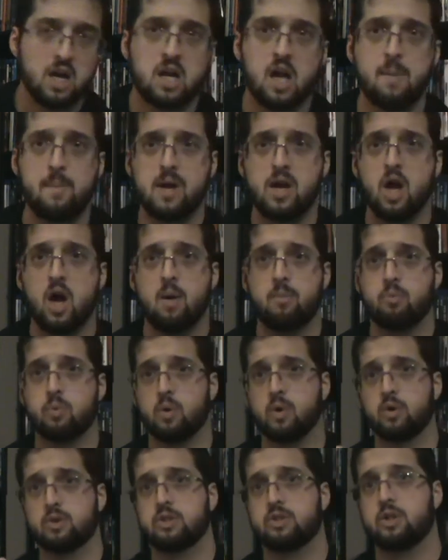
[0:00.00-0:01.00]
coming up
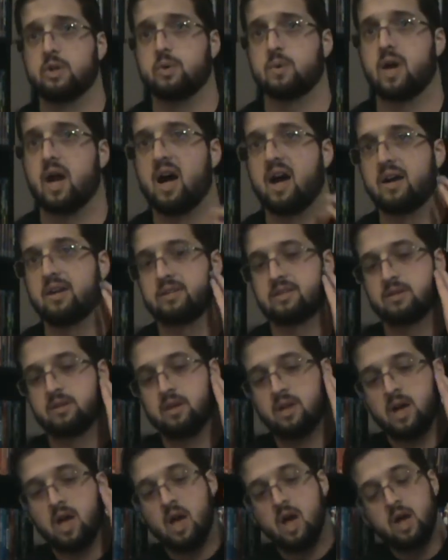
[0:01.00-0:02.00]
real soon, guys.
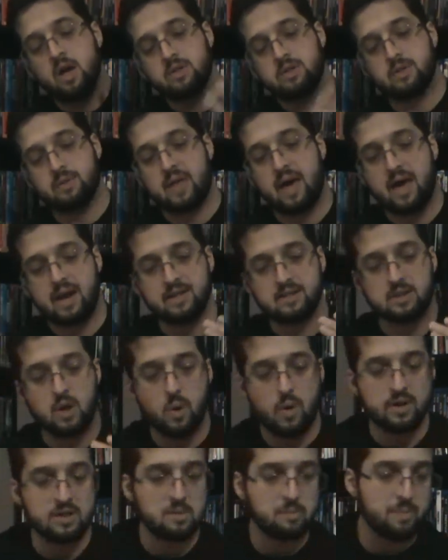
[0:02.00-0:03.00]
So that is
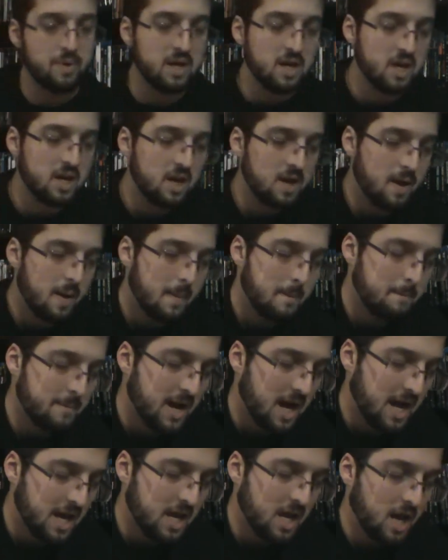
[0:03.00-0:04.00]
going to be
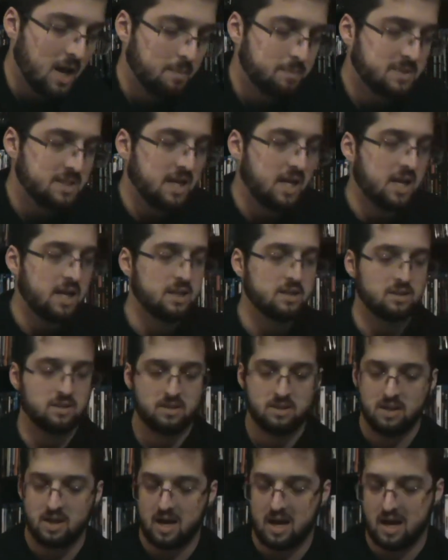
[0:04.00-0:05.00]
my update.
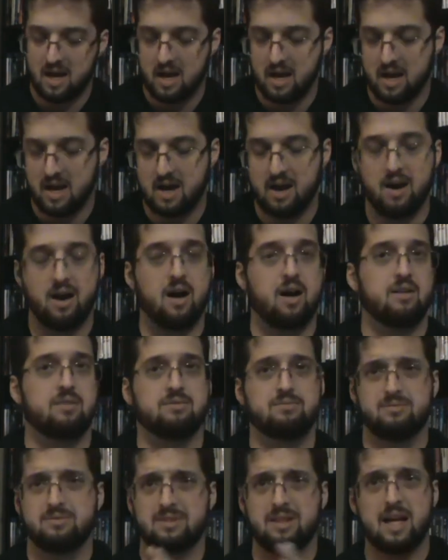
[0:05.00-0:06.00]

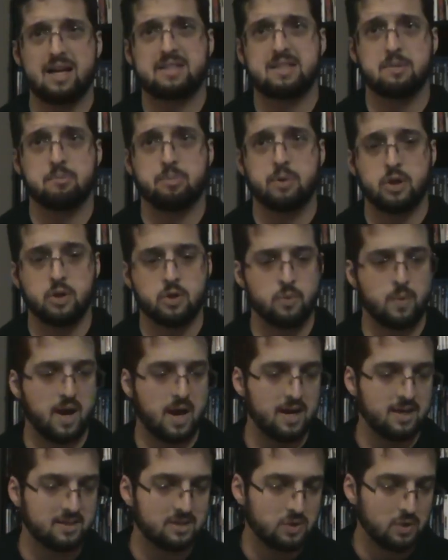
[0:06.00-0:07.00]
Lots of
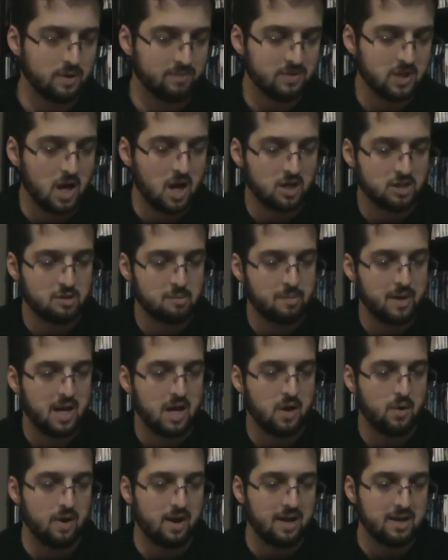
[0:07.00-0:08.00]
Blu-rays to have talked
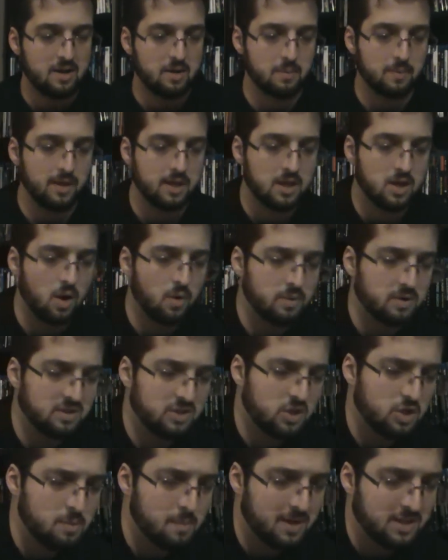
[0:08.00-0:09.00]
about. I didn't really go into
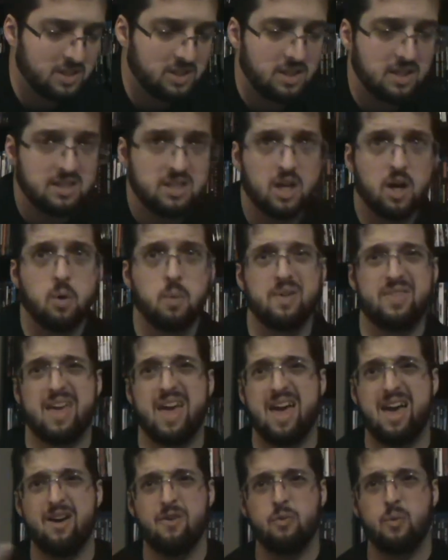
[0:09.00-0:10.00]
too much detail with
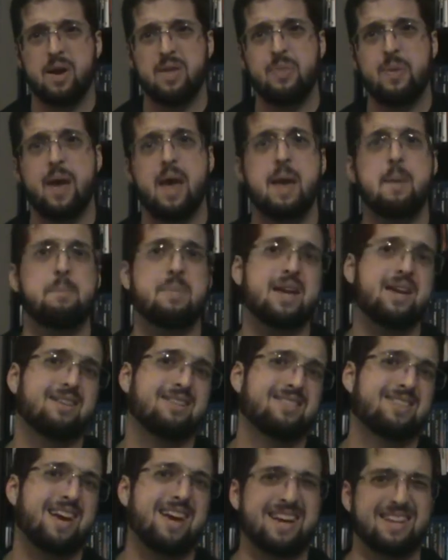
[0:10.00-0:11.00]
everything
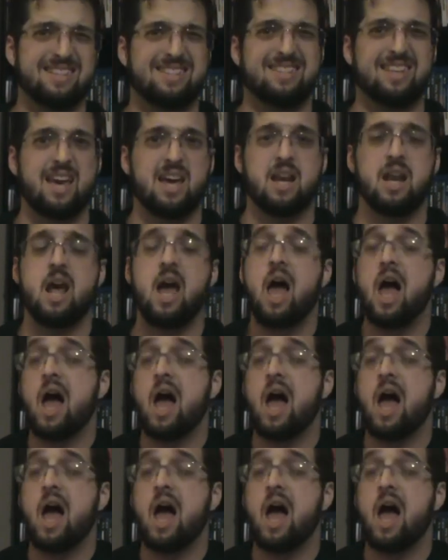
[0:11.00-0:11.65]
because, like I said,